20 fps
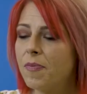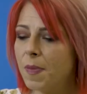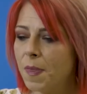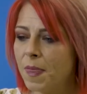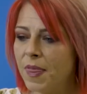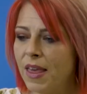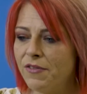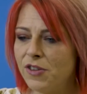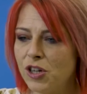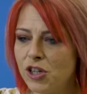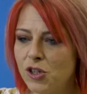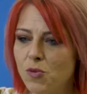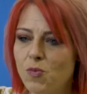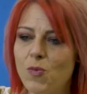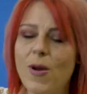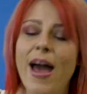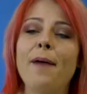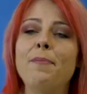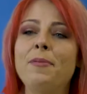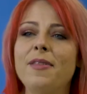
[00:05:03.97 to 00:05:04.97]
they've just
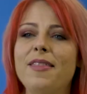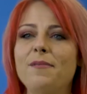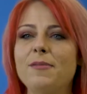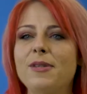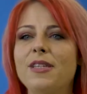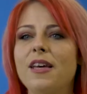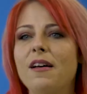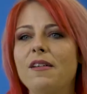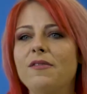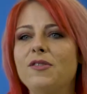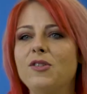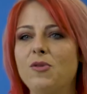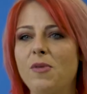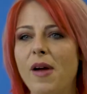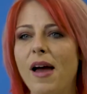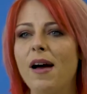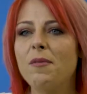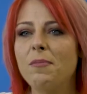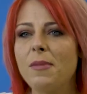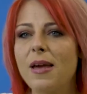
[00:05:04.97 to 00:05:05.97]
wrapped themselves
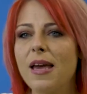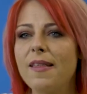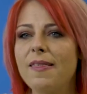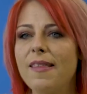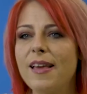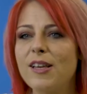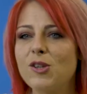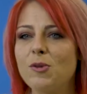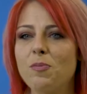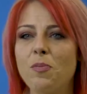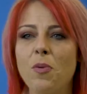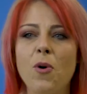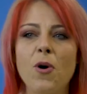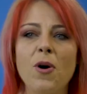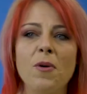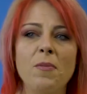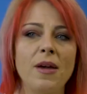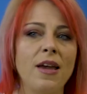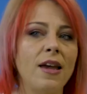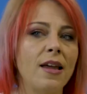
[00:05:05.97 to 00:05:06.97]
around me, and they
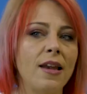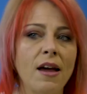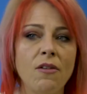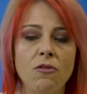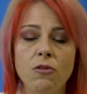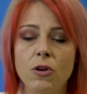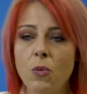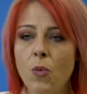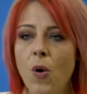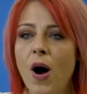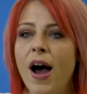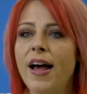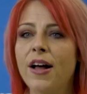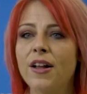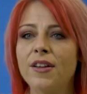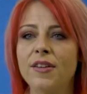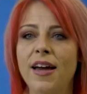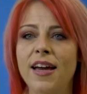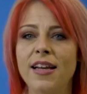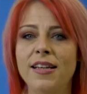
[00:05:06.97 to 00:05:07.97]
support me in every
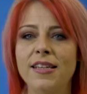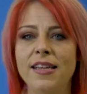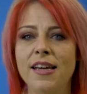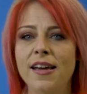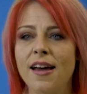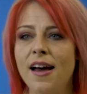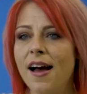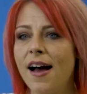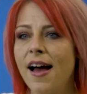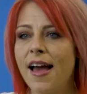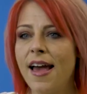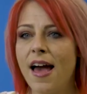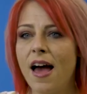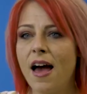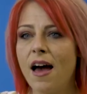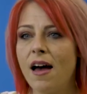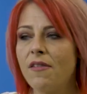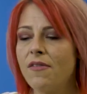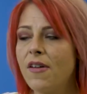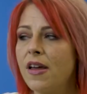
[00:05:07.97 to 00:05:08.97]
wild idea I
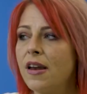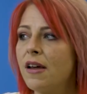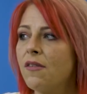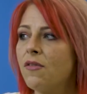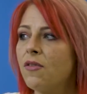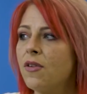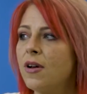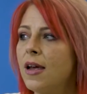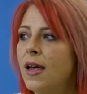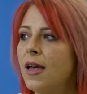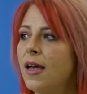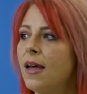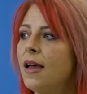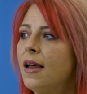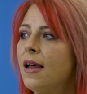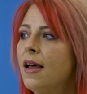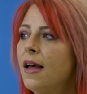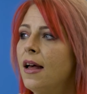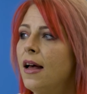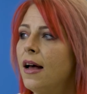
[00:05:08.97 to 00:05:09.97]
have, and every
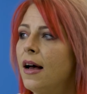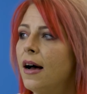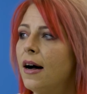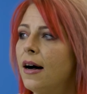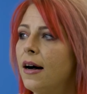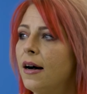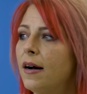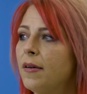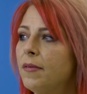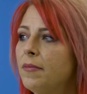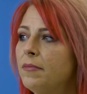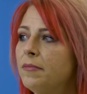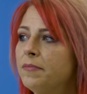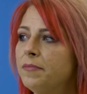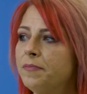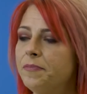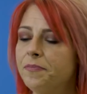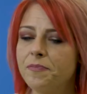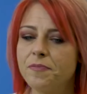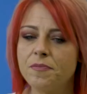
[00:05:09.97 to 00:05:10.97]

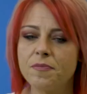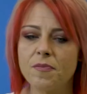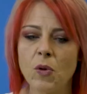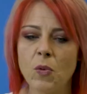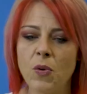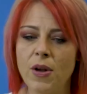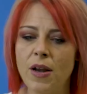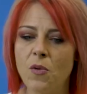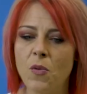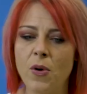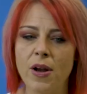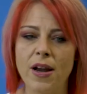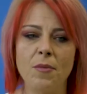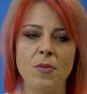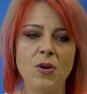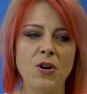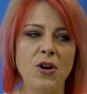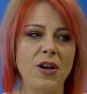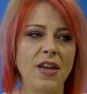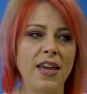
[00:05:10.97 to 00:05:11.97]
when I'm
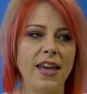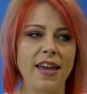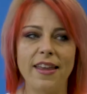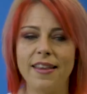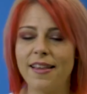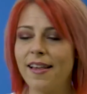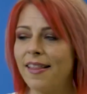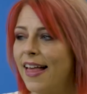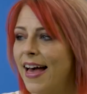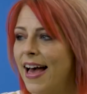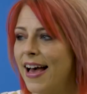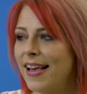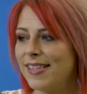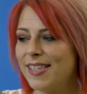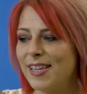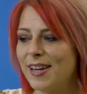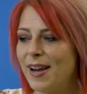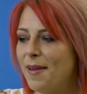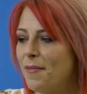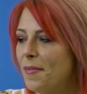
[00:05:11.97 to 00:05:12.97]
cooking in class
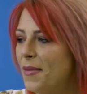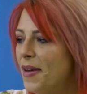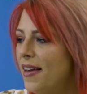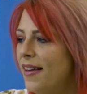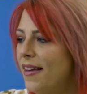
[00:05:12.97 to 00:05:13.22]
and I'm